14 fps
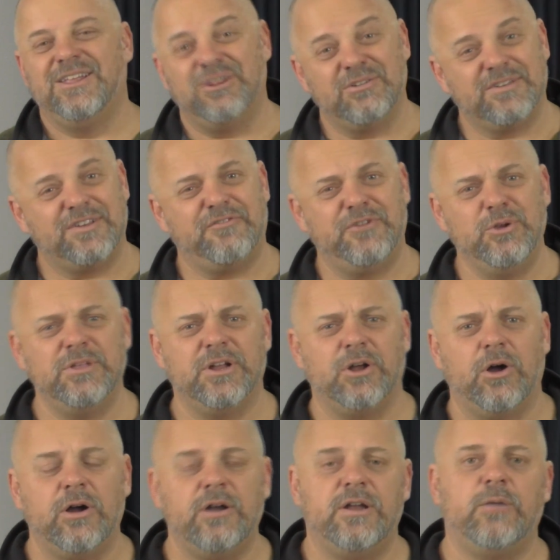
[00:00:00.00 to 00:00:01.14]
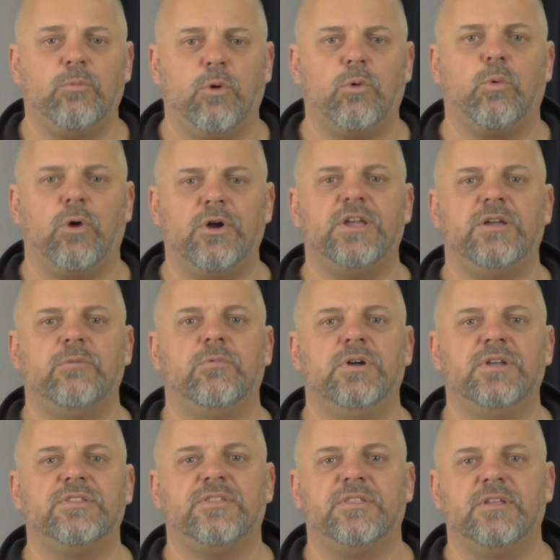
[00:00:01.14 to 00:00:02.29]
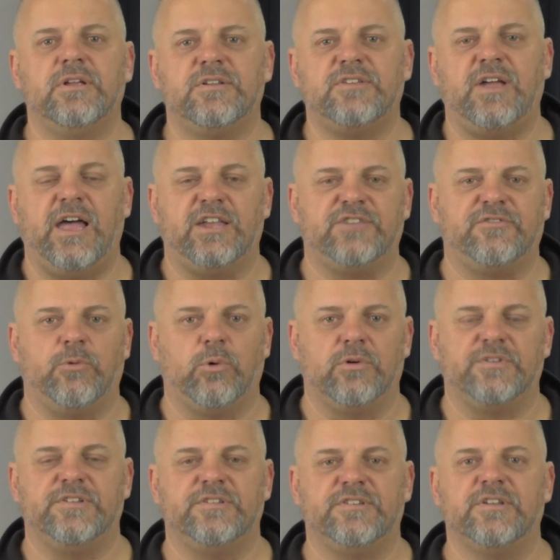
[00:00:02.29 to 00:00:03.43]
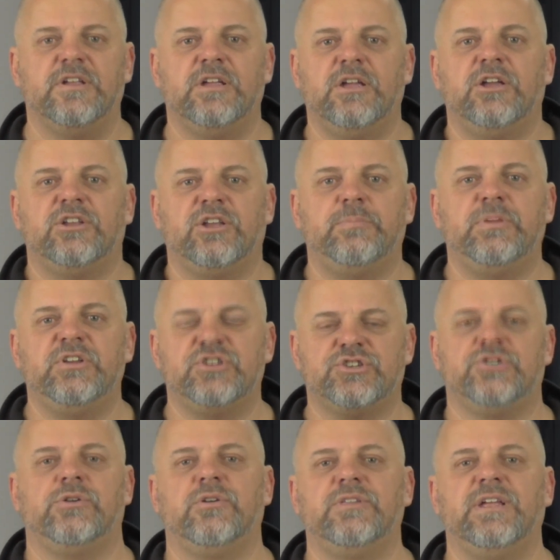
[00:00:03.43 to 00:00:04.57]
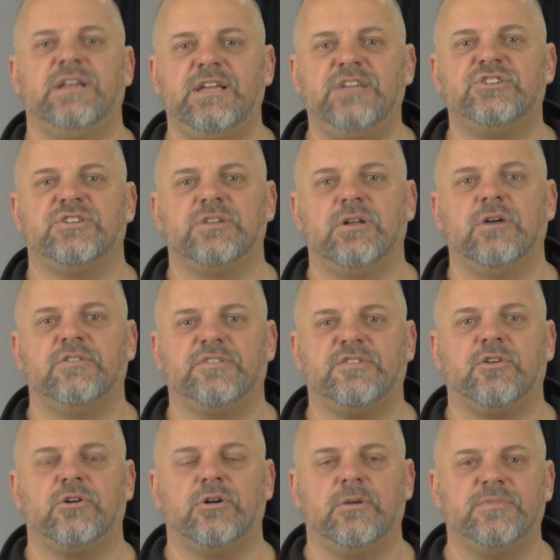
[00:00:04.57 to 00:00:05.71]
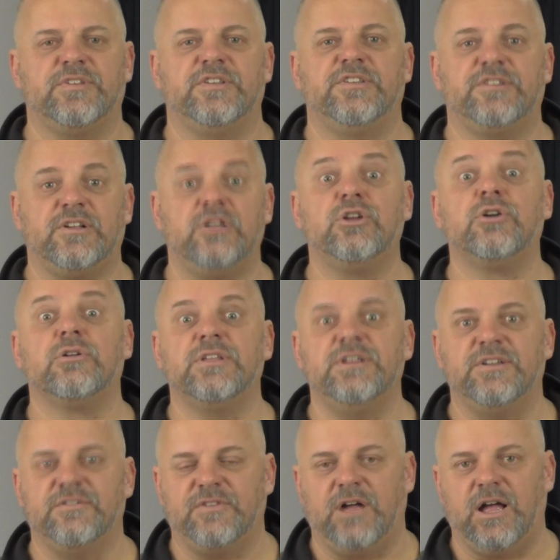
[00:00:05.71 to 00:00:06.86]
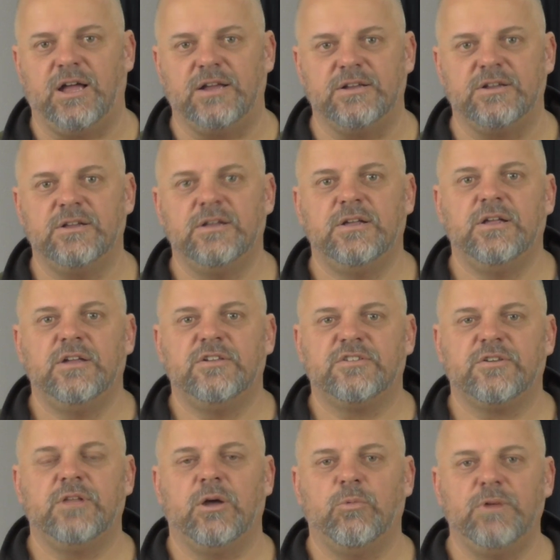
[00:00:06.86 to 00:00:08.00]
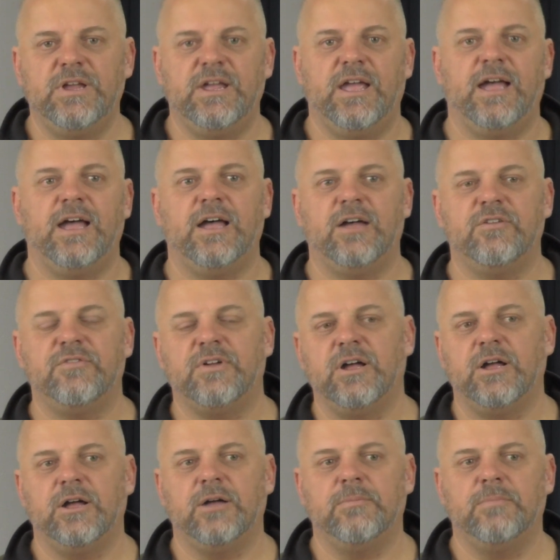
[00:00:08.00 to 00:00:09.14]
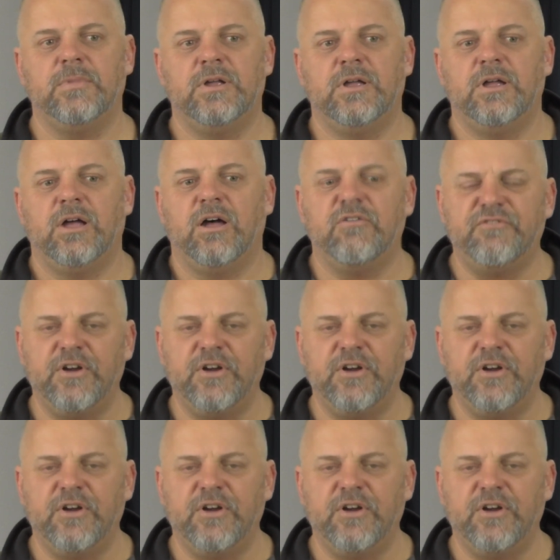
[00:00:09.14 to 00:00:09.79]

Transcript: There's a few that aren't, and we're working with the task forces to be sure that each of those terms is clearly defined so that we have a